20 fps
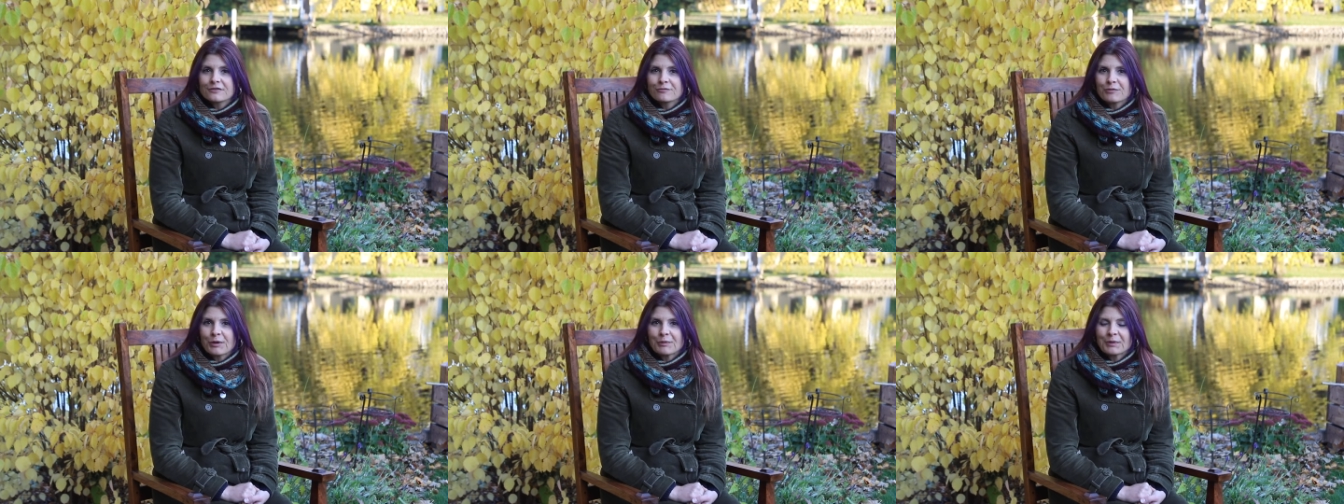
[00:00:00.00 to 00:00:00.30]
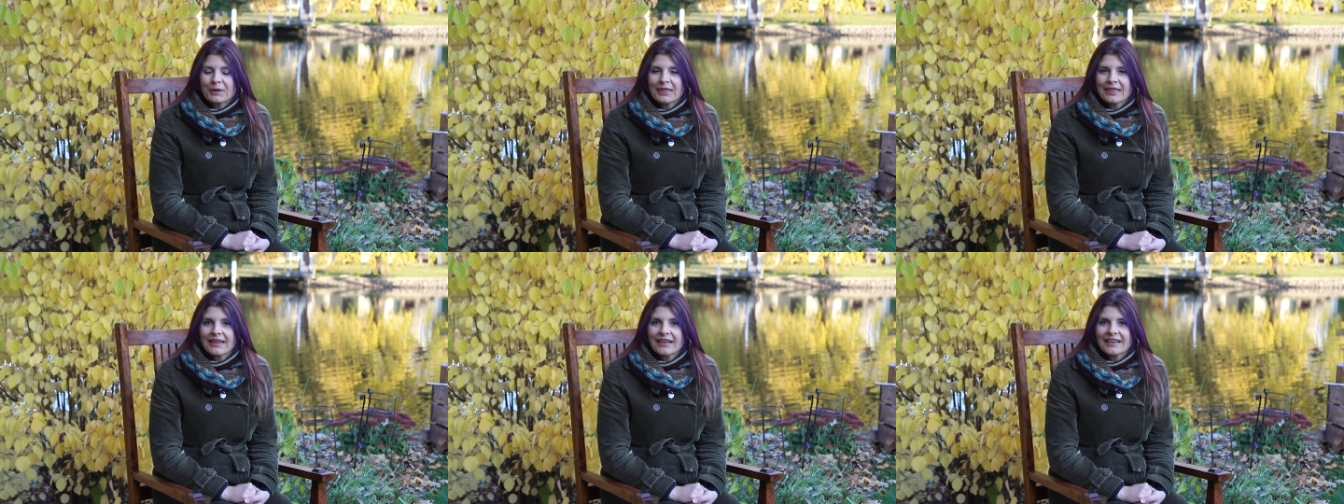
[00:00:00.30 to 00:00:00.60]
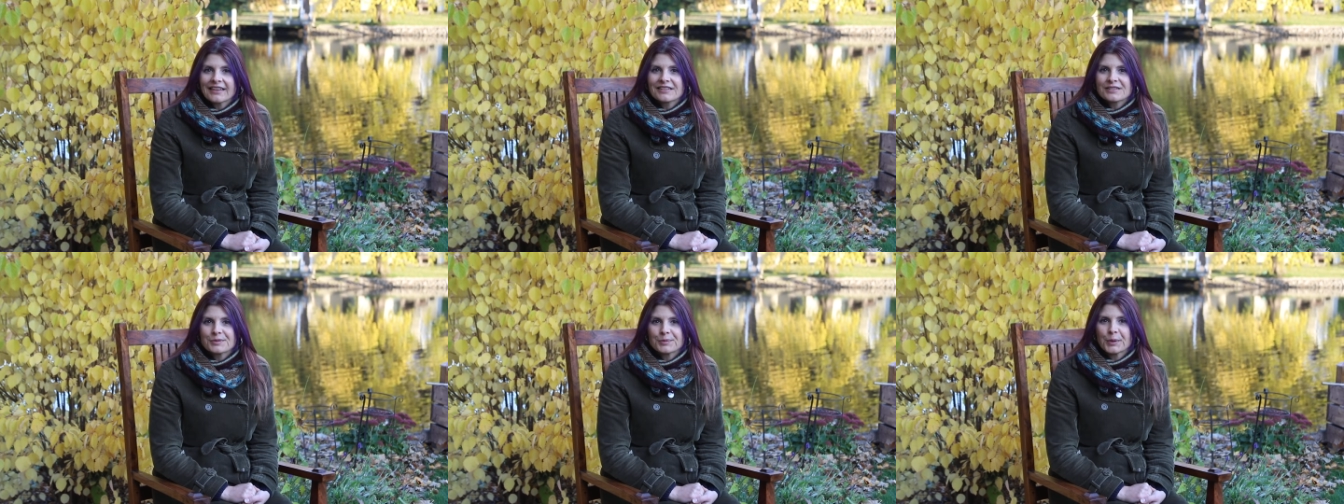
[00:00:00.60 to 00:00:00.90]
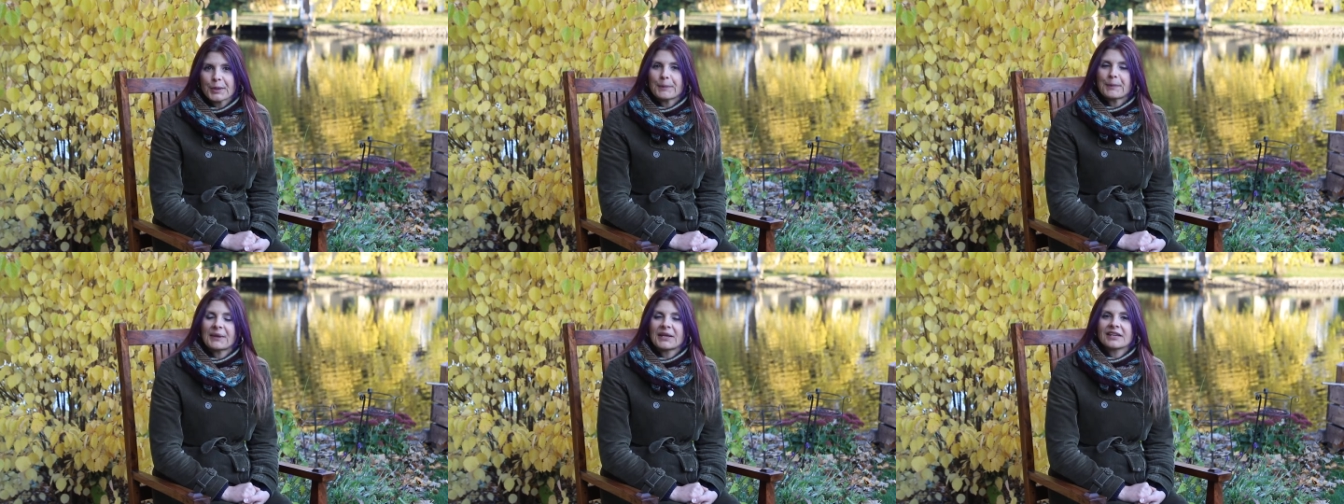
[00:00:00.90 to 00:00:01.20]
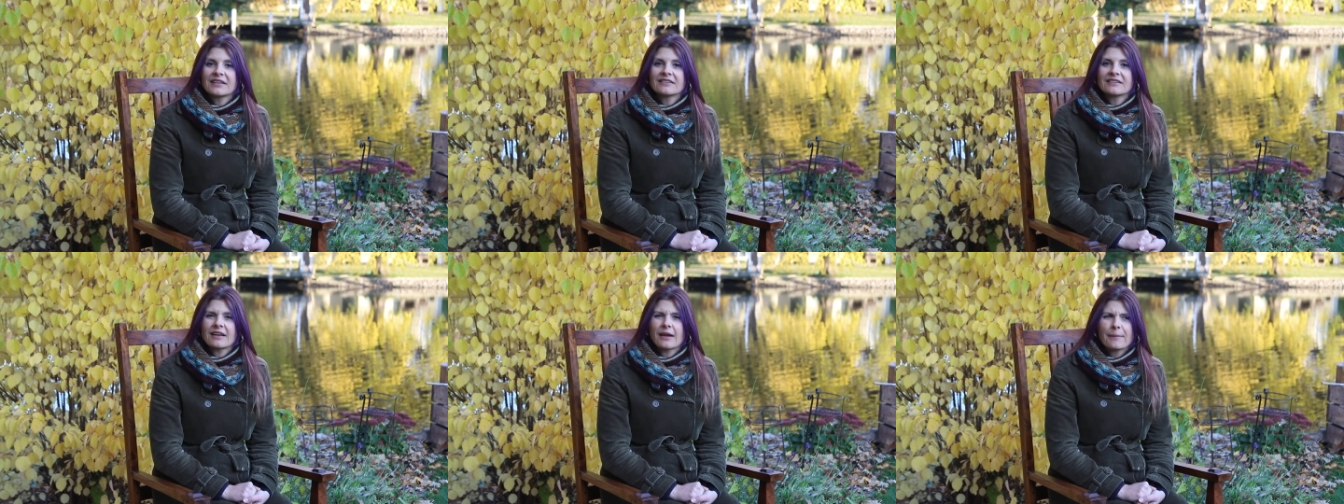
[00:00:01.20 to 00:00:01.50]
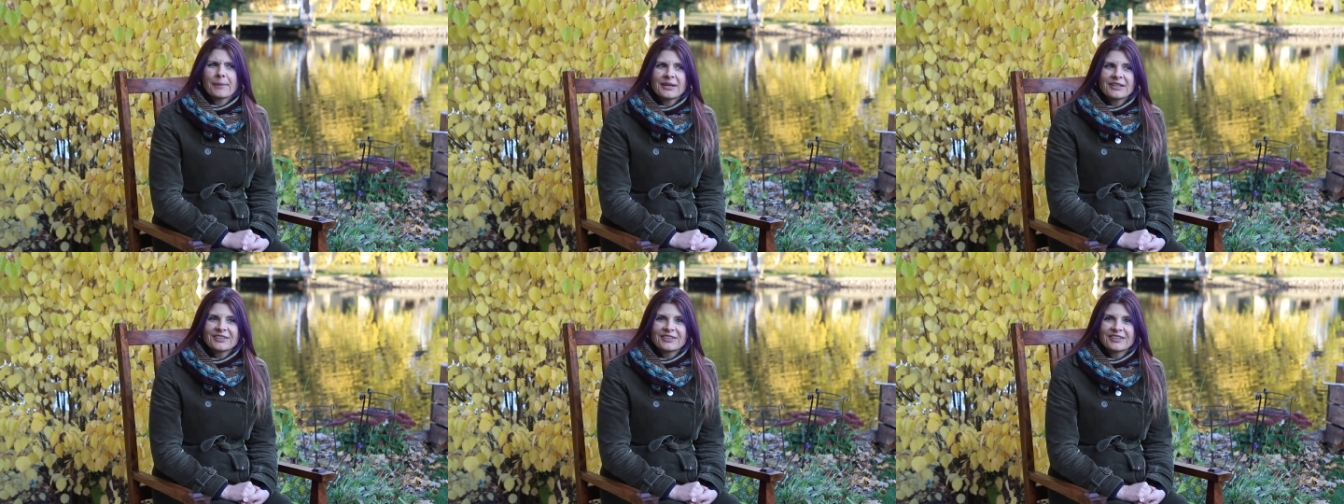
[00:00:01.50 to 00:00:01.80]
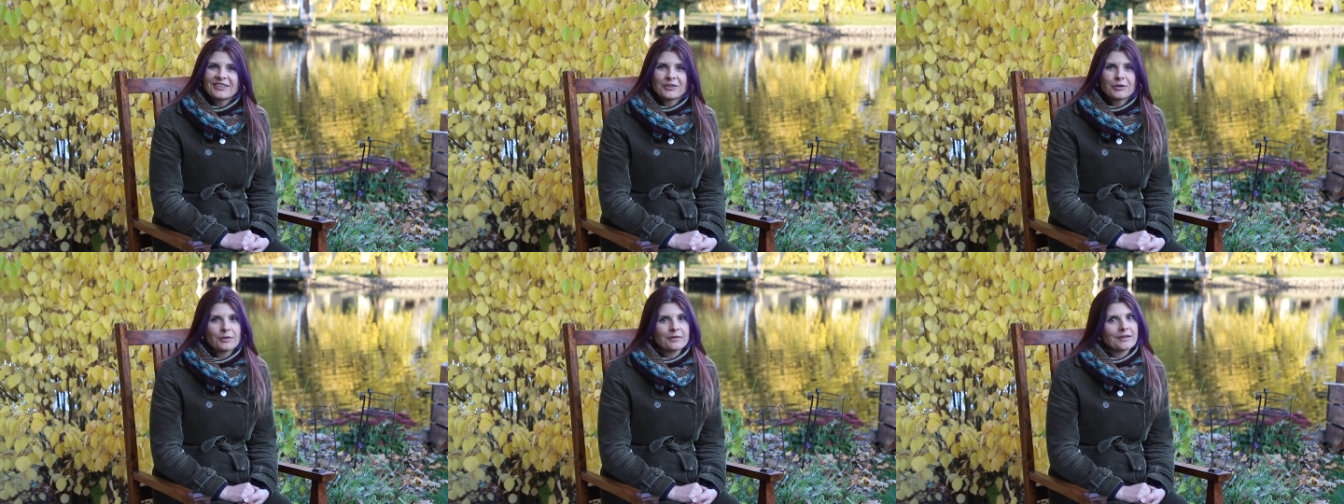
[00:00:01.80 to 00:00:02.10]
of what we think is repeat. I bet you
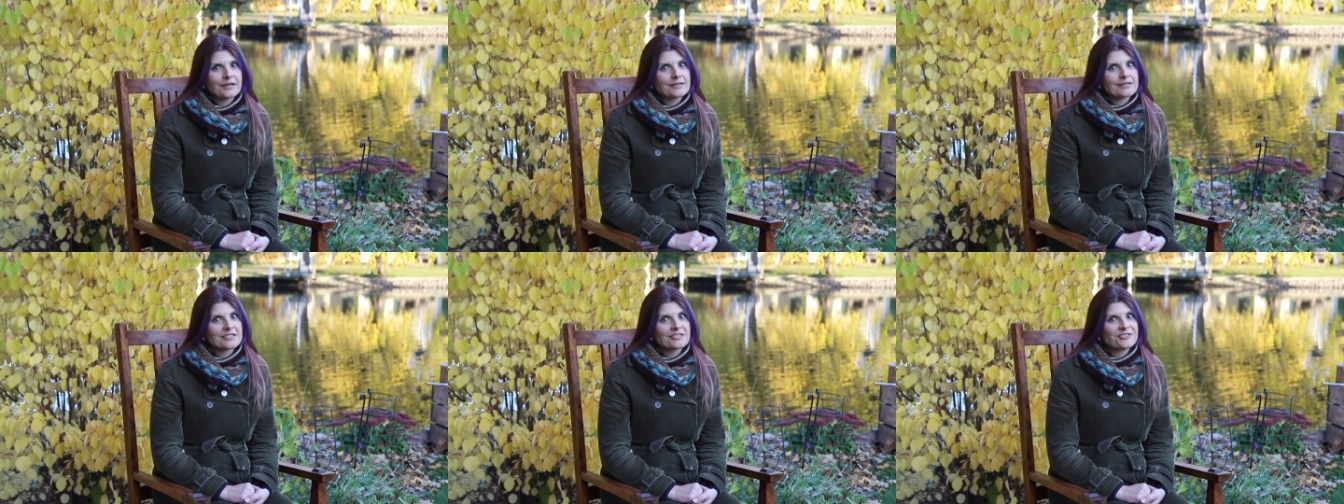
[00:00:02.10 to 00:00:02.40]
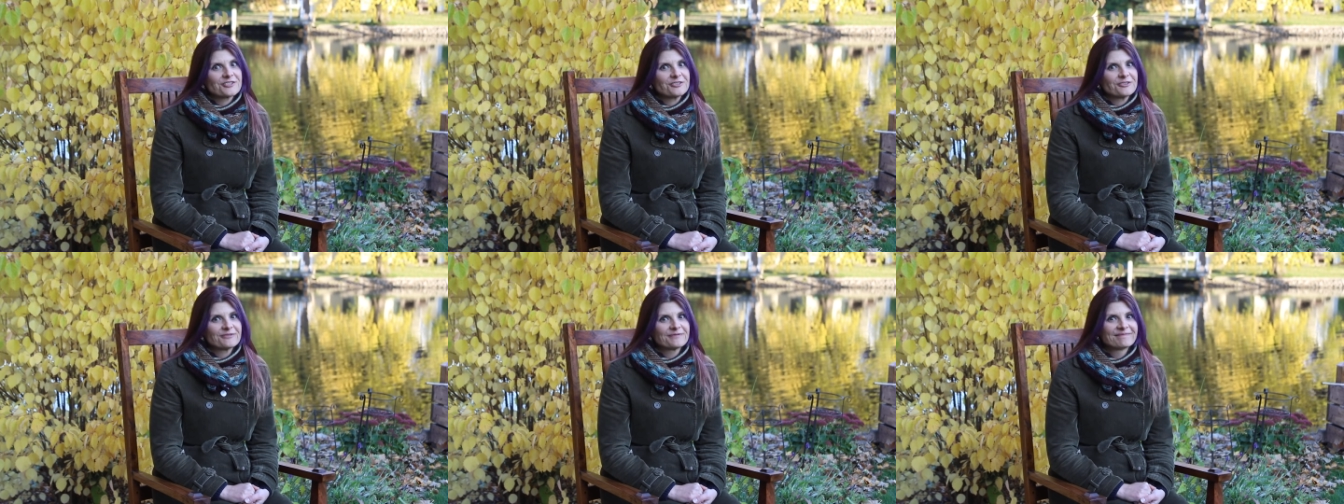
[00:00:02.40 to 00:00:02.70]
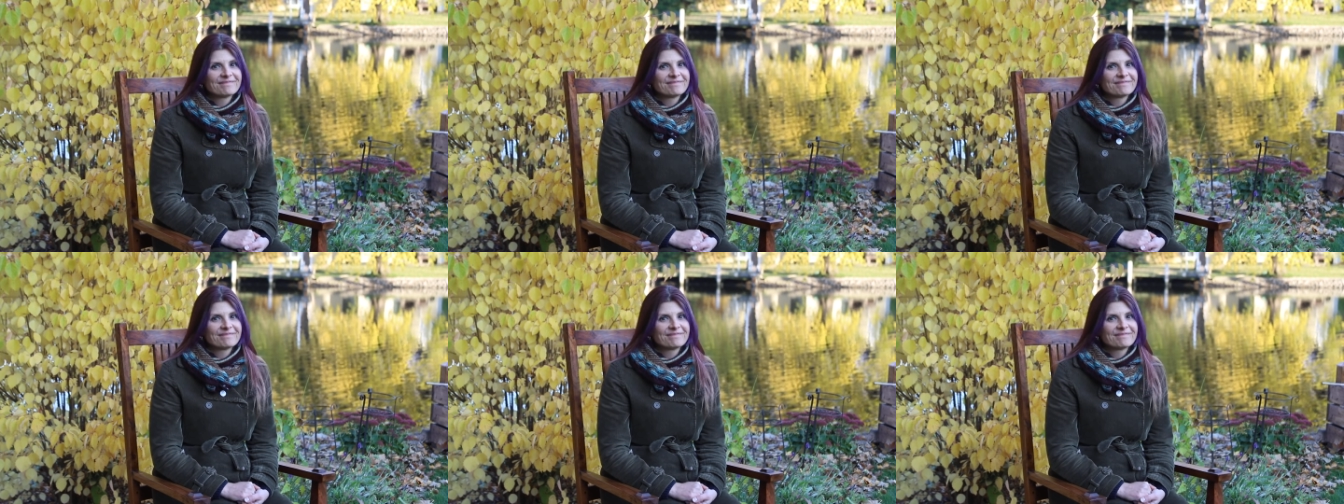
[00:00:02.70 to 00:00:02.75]
didn't know that, did you?